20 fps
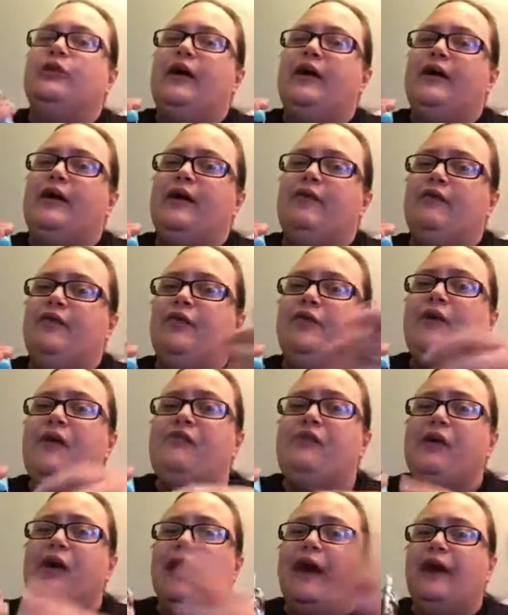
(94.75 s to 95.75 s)
Like, if you
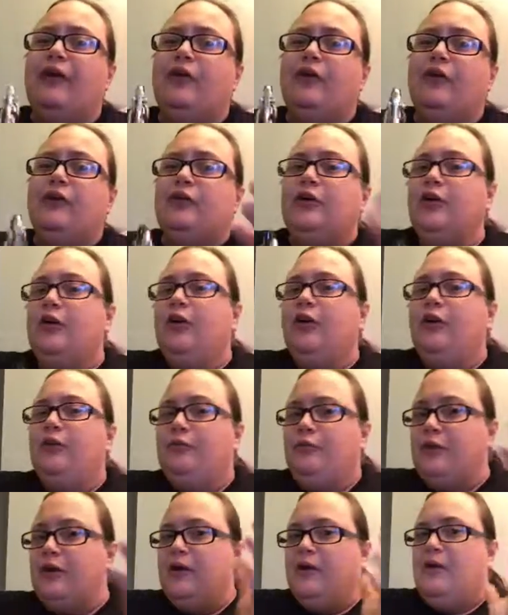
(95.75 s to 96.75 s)
ever handled
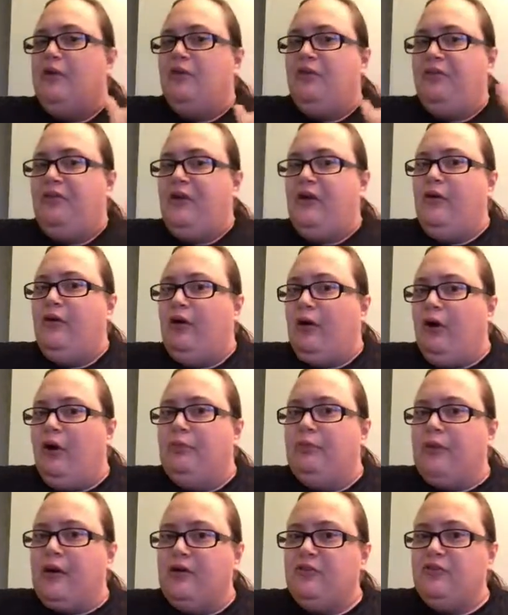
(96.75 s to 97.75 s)
one of the single
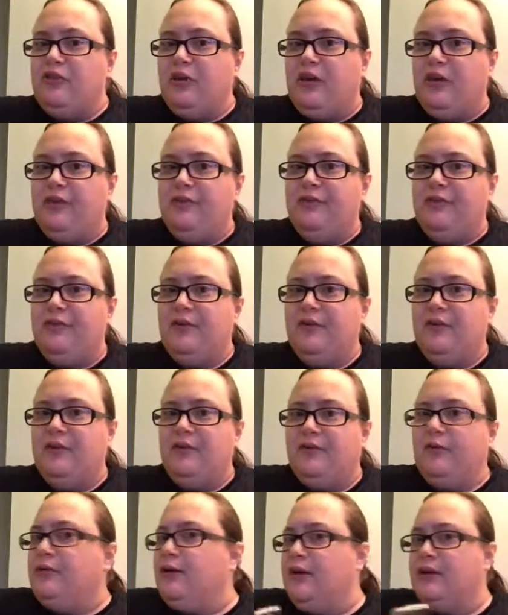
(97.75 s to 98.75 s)
hole punches,
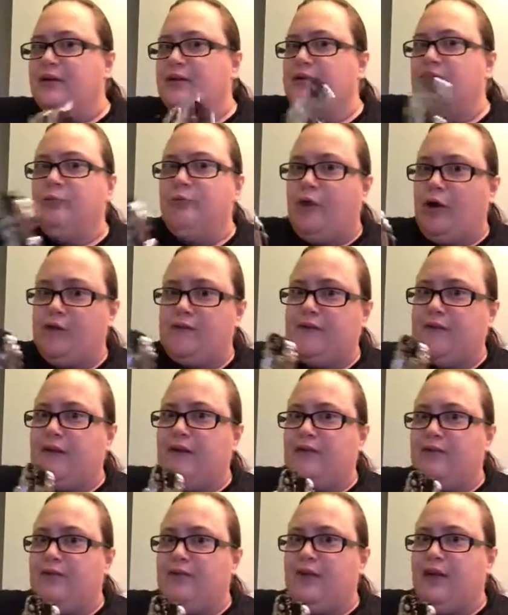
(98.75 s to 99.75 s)
you can work
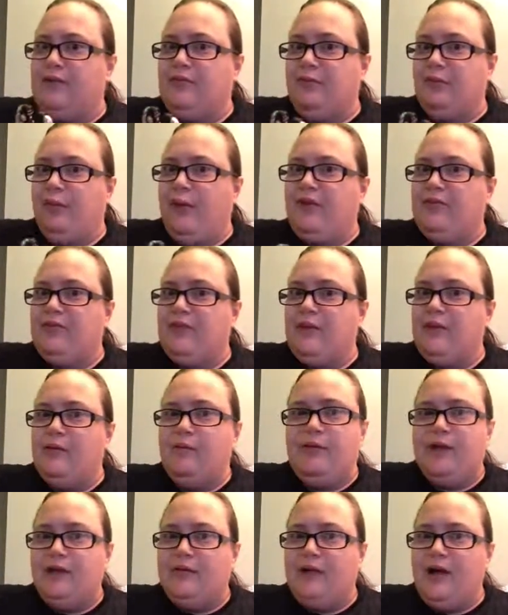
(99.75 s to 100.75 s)
this. That's basically
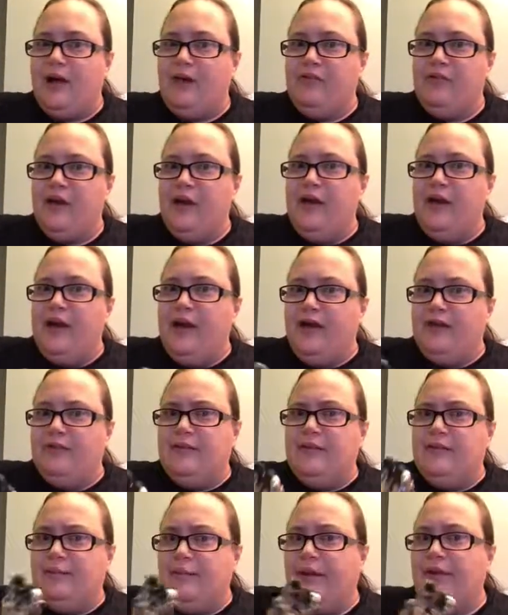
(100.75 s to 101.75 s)
what it does, is
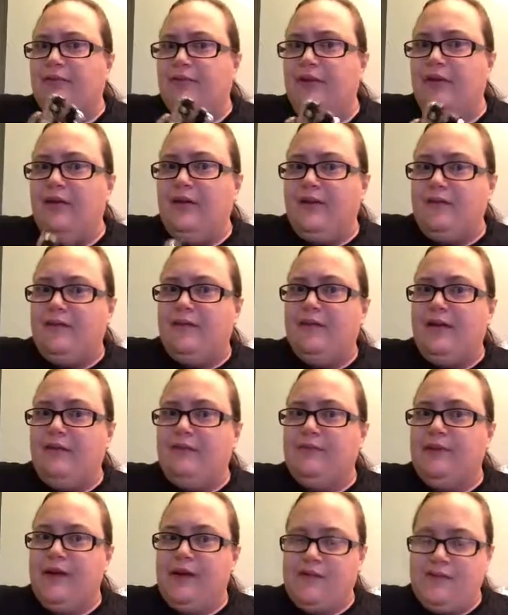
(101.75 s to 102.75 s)
it's basically like the
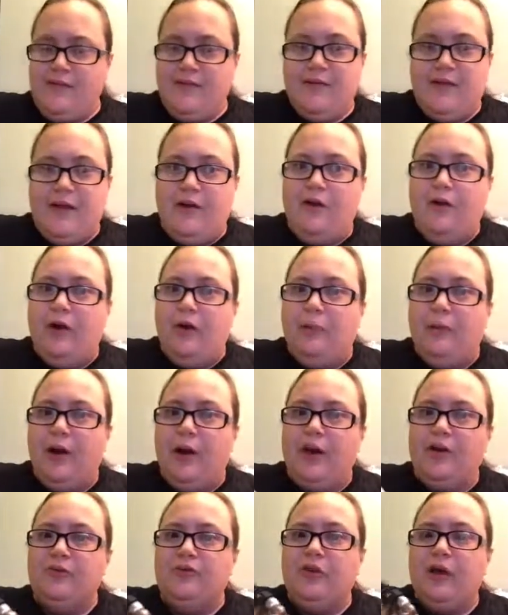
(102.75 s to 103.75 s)
same thing as a single hole
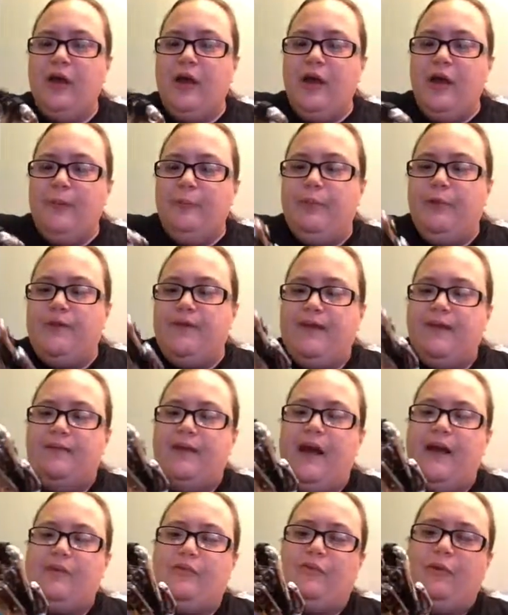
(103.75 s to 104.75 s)
punch, but this
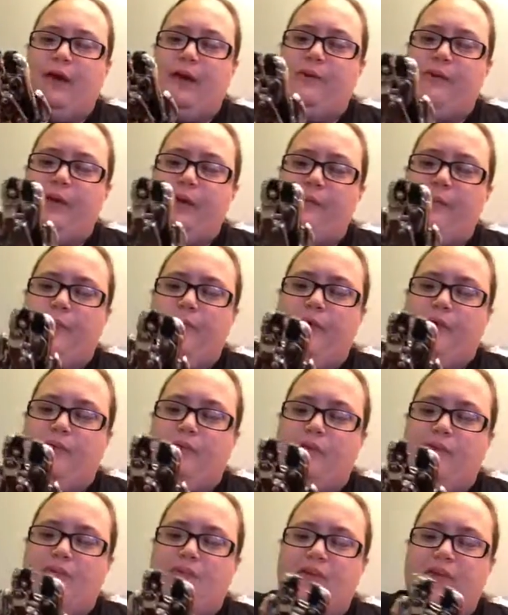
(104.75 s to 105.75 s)
has quite a bit more
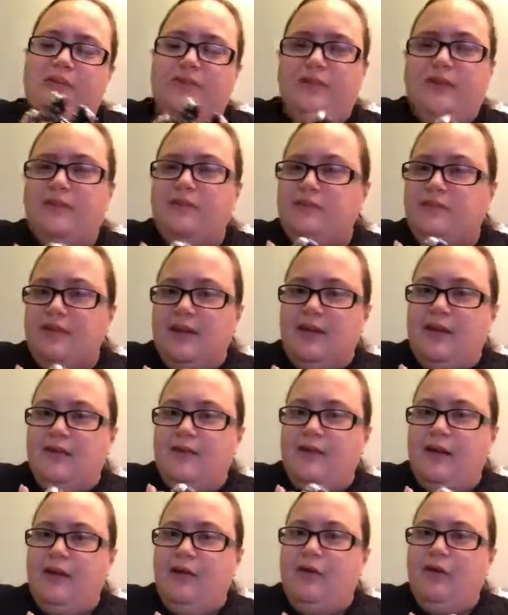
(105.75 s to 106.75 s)
resistance than a
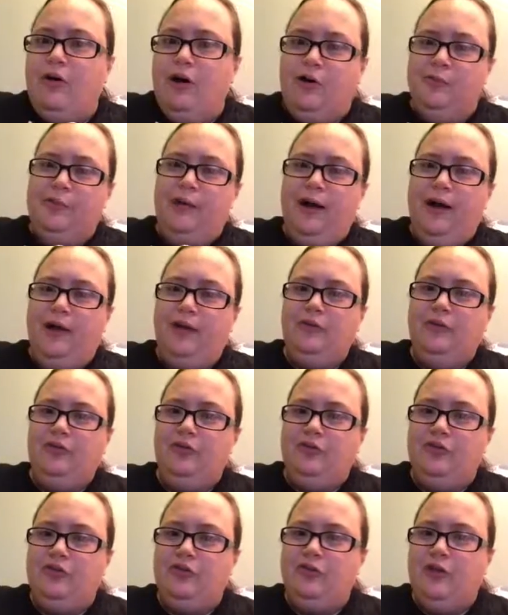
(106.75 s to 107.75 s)
single hole
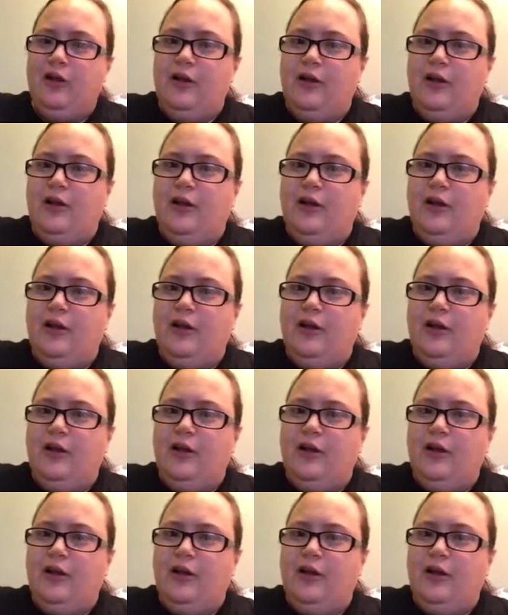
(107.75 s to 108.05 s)
punch.